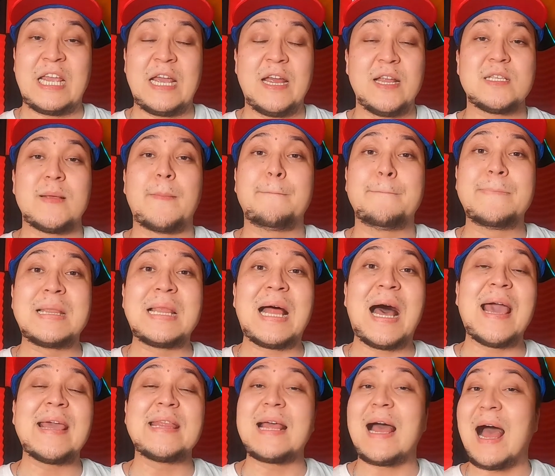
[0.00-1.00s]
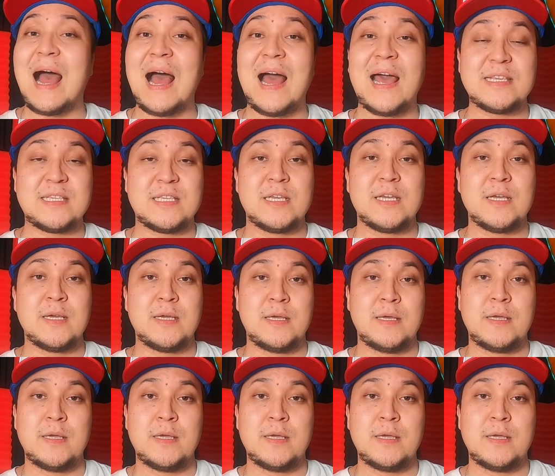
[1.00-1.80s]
turned the blind eyes